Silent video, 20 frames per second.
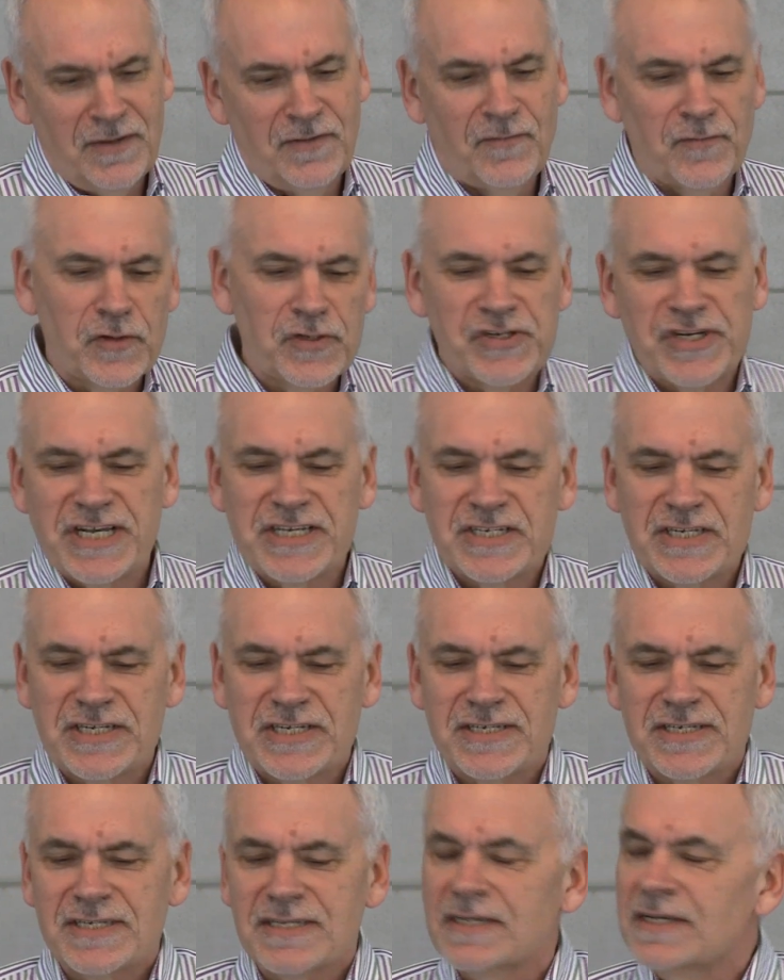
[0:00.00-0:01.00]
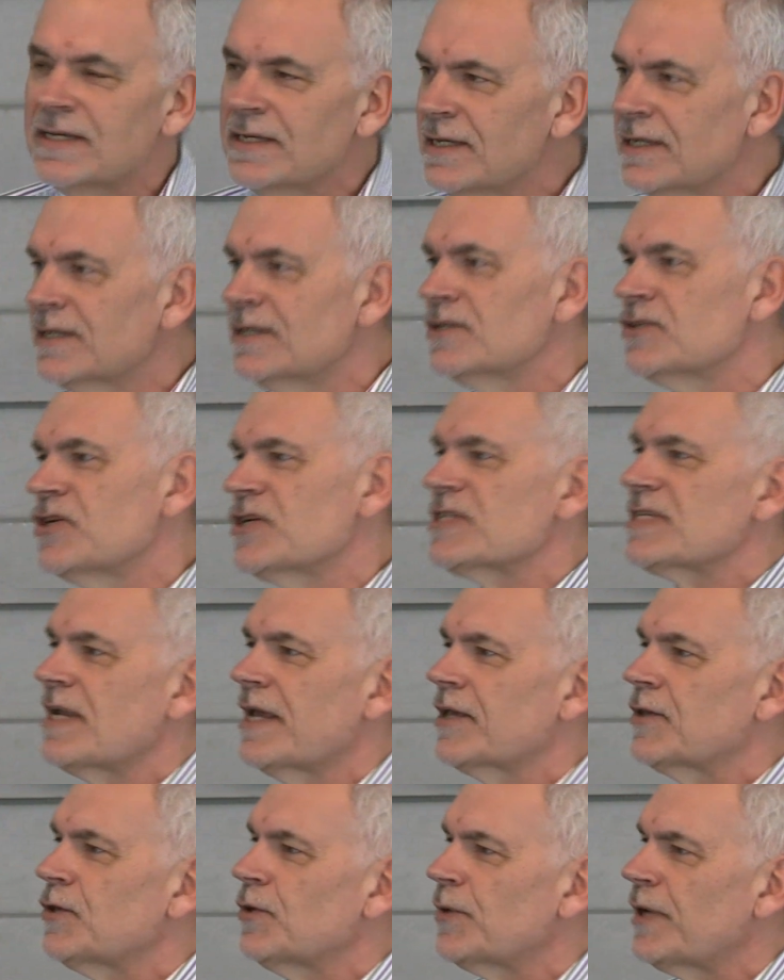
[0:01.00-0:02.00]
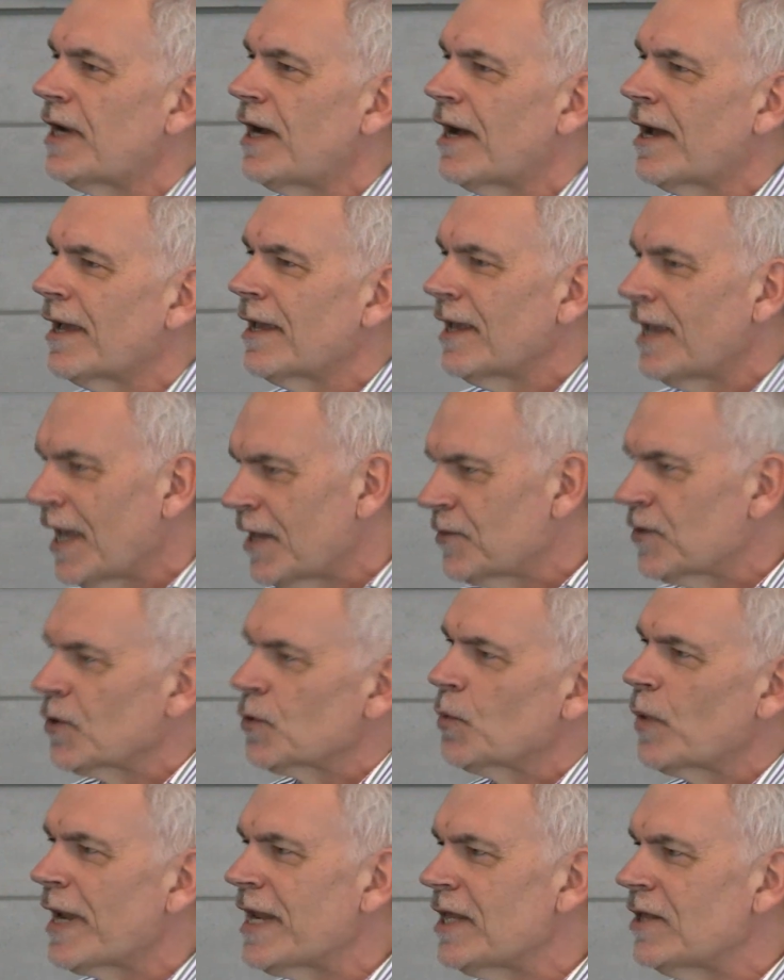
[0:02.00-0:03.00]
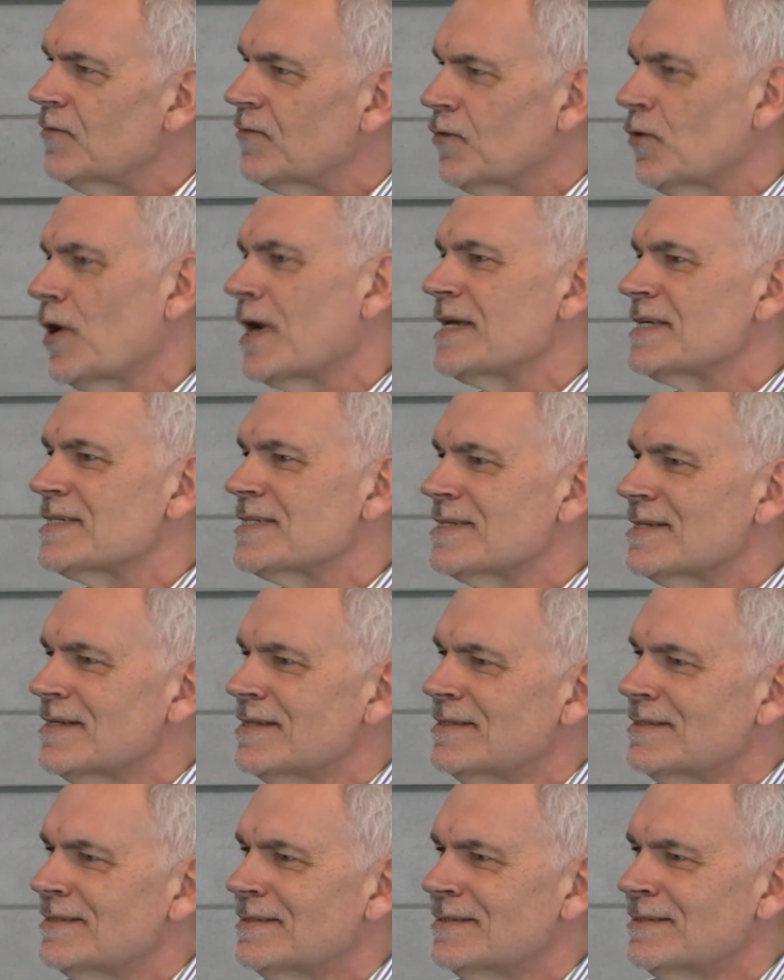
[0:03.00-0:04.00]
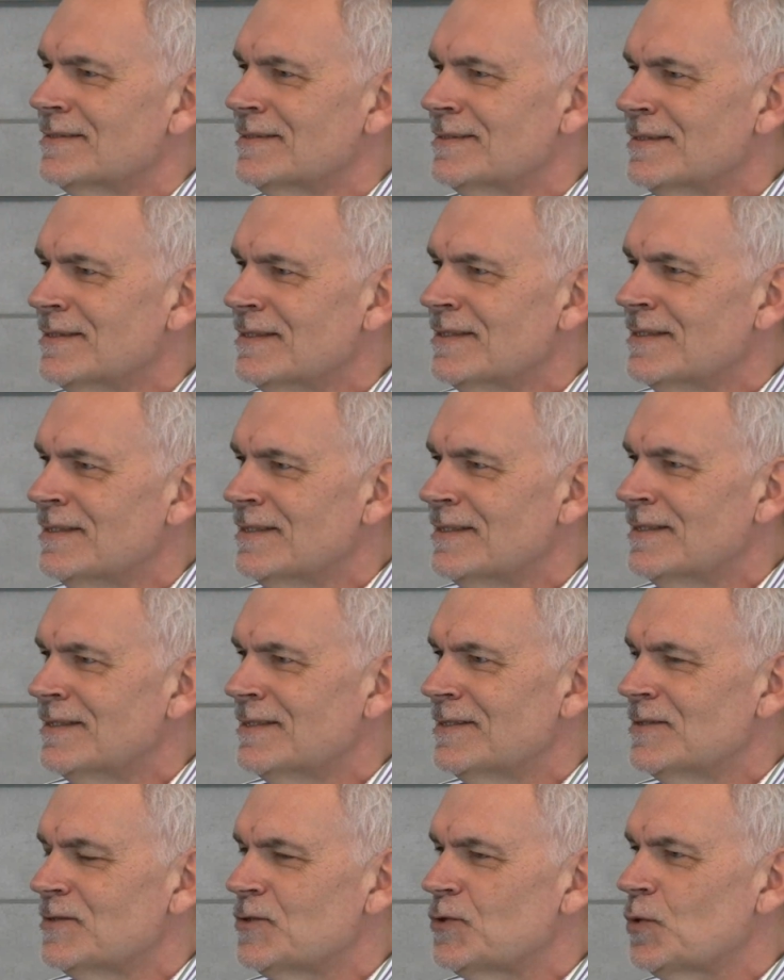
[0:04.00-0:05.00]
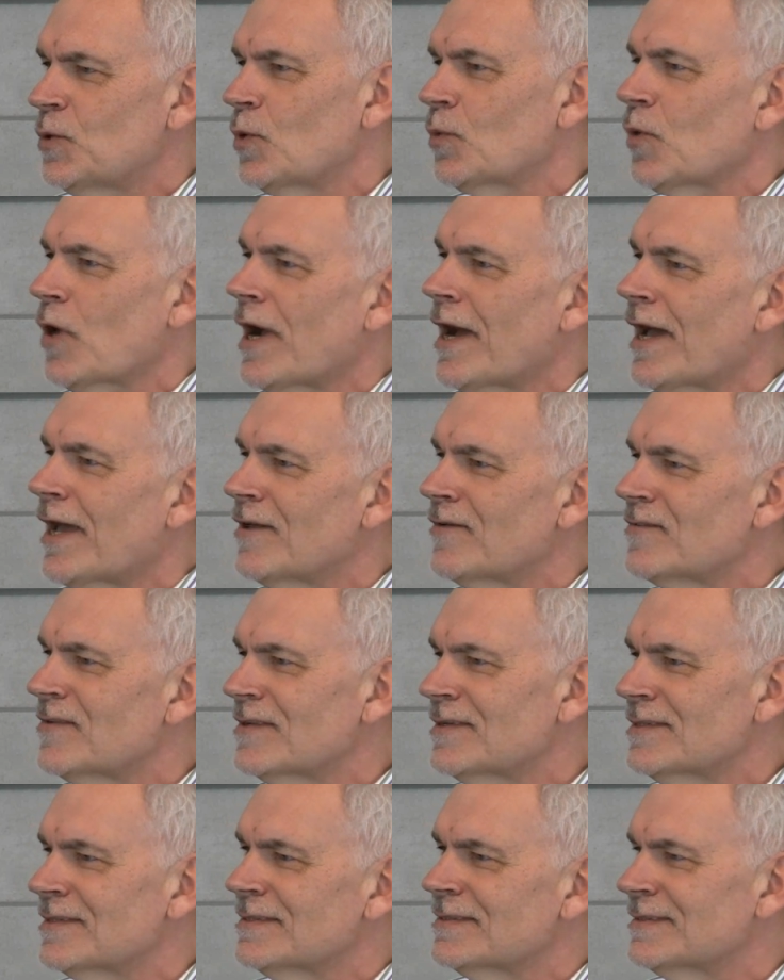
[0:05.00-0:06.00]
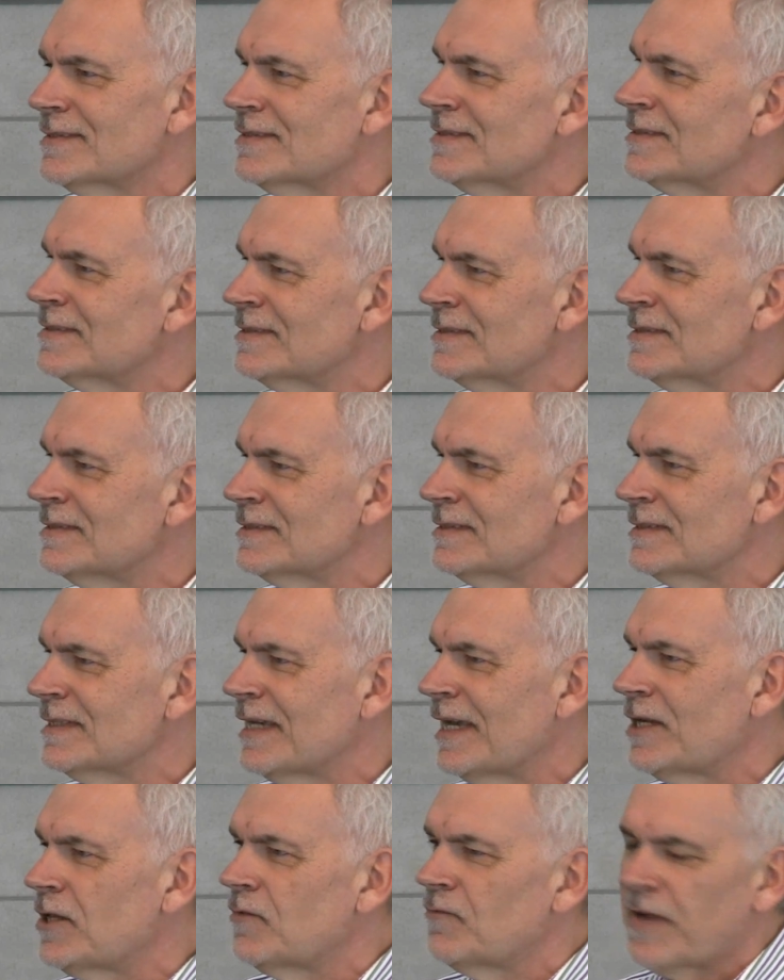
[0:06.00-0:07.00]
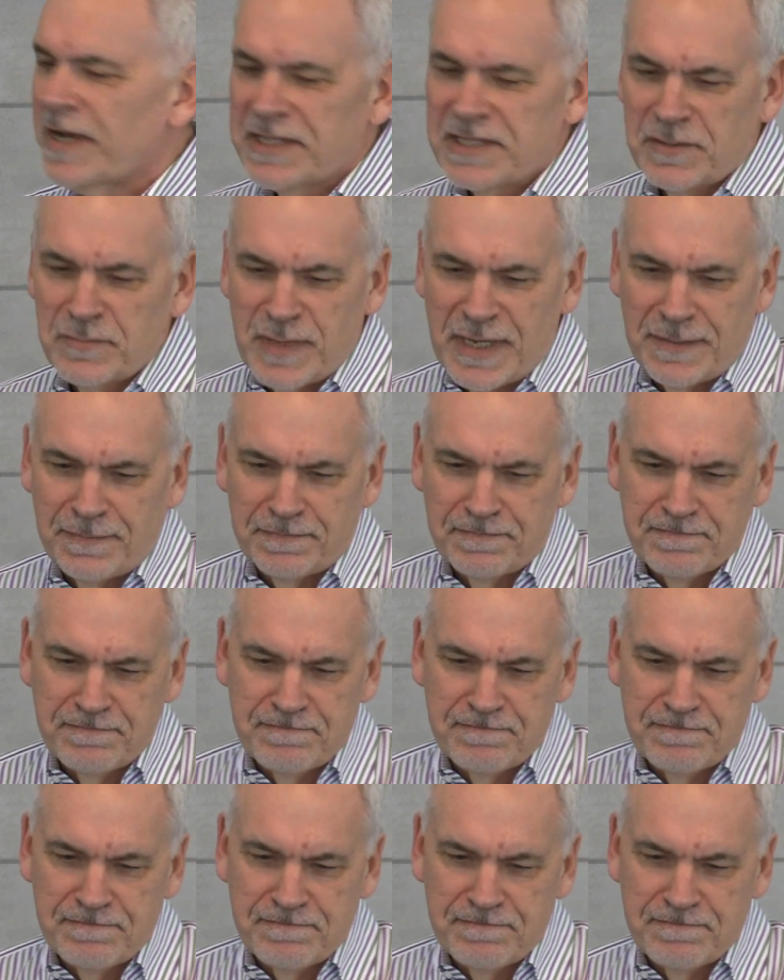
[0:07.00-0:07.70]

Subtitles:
for justice, just like you and I, and they're waiting for us to arrive and invite them in.